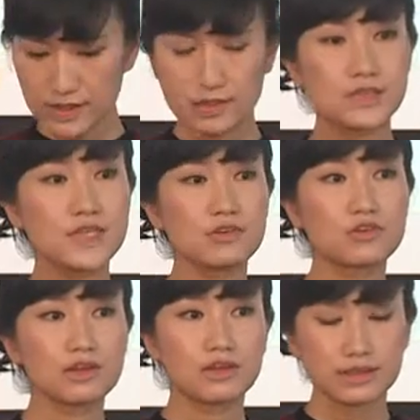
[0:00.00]
such
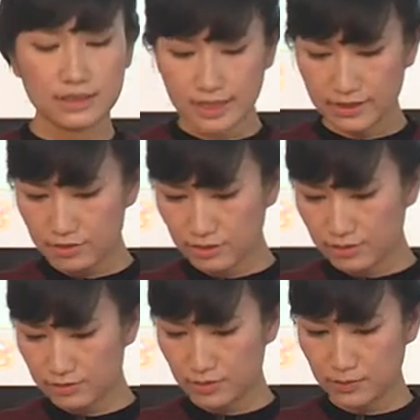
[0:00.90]
kind
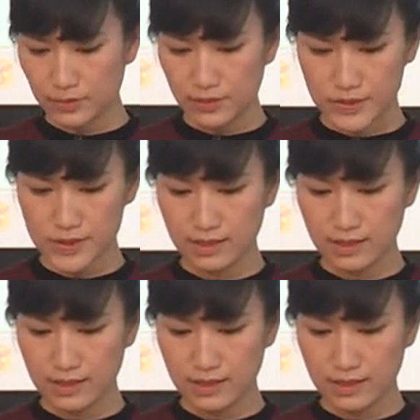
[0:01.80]
of books,